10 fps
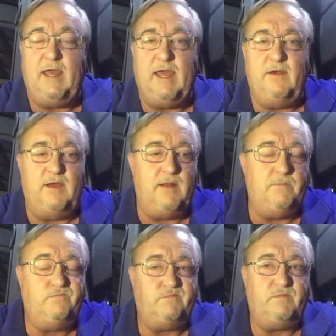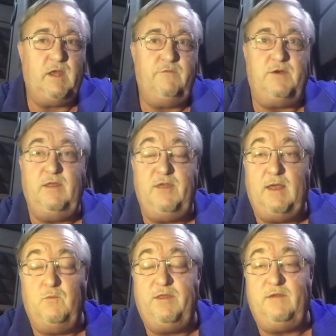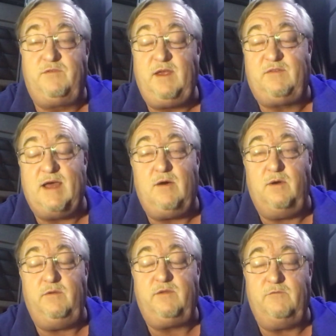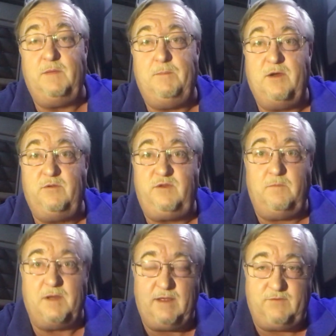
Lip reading: And funny thing, within 6 hours of me posting my